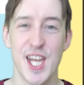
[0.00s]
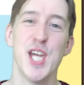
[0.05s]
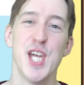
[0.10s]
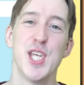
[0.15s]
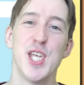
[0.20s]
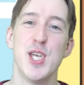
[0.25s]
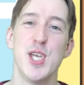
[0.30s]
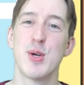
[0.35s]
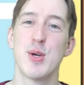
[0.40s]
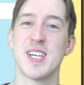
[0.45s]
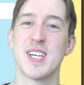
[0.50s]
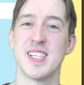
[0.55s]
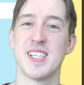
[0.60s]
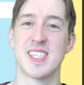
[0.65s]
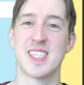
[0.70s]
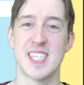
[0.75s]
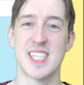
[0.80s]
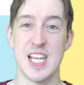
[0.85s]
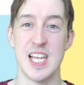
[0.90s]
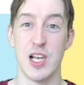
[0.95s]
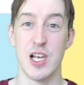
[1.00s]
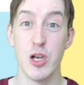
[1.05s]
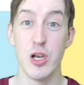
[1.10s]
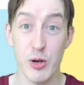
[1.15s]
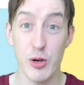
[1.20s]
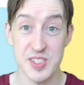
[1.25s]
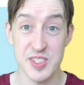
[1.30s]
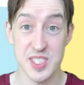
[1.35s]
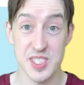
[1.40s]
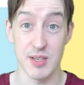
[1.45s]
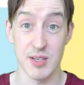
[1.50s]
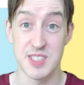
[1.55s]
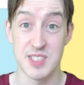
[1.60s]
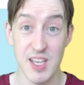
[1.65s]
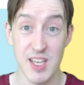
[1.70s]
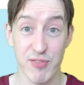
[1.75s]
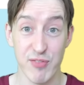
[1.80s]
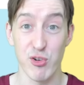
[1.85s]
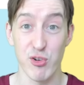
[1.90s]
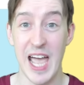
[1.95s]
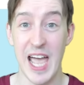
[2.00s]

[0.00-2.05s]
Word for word: You can see lots of different